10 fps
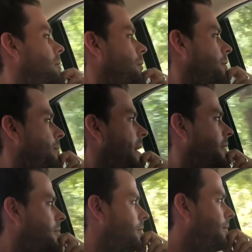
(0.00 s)
all the
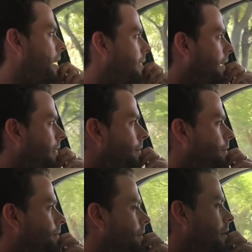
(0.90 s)
batters padded up.
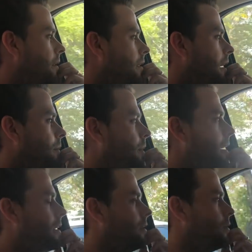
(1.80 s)
Yeah. And we
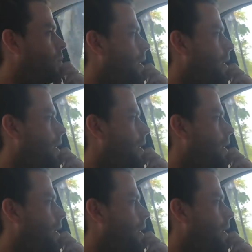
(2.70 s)
either use